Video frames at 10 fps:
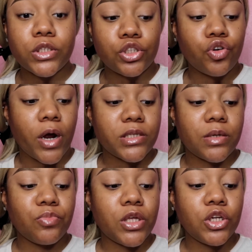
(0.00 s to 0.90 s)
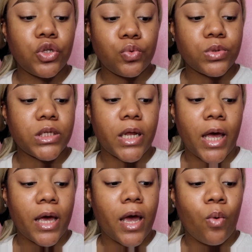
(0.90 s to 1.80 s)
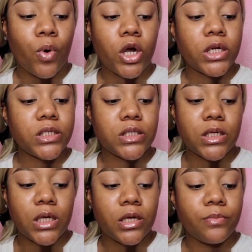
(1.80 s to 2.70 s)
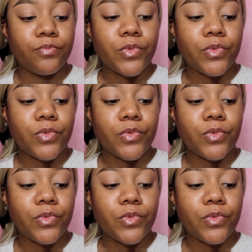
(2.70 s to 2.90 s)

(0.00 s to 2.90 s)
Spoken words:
to try something new today, and we're gonna see